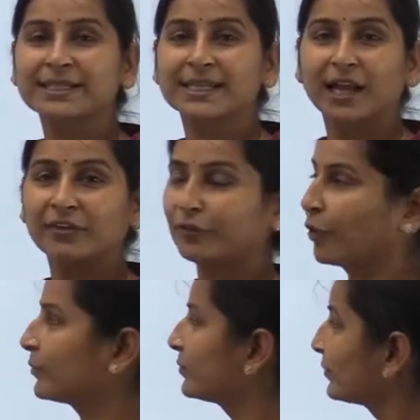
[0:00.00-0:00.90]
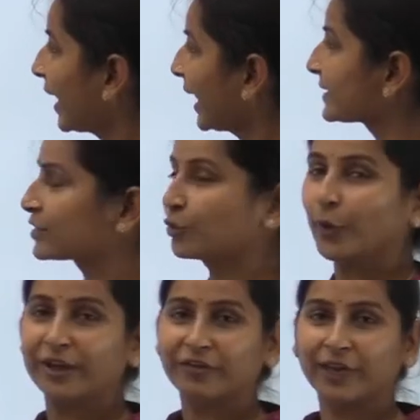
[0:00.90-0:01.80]
are from s to
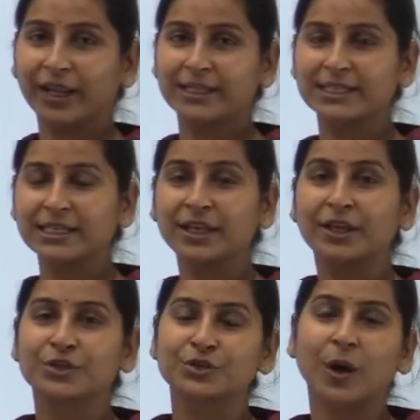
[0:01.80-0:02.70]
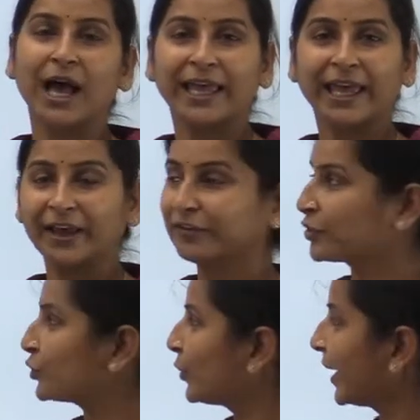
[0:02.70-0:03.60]
infinity, so I have
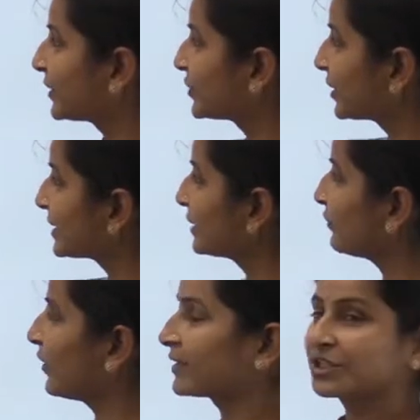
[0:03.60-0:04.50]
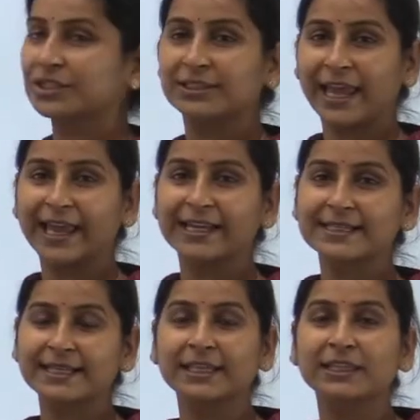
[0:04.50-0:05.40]
to adjust the function
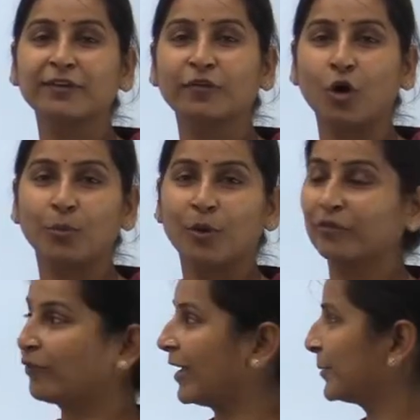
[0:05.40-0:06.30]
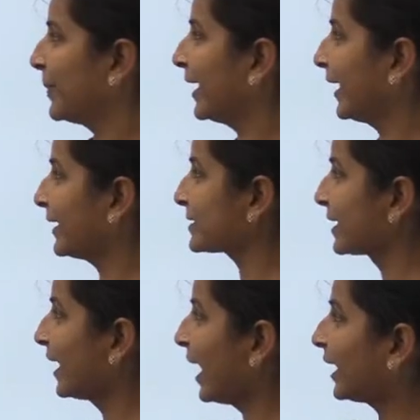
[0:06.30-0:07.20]
s in the form of 1 by s,
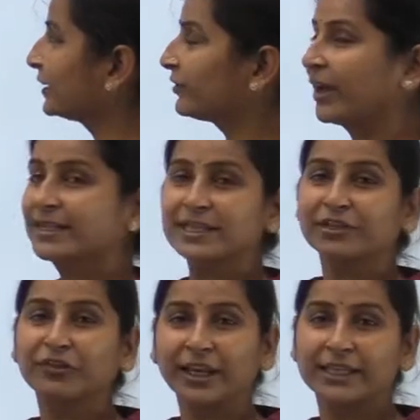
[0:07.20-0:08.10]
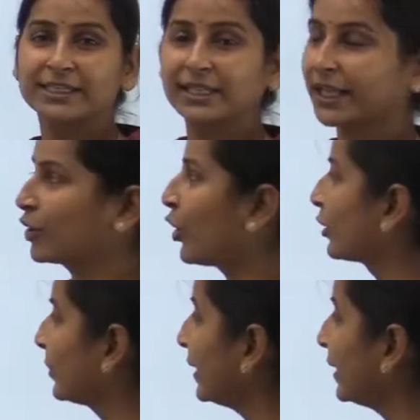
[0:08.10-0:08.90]
otherwise infinity cannot be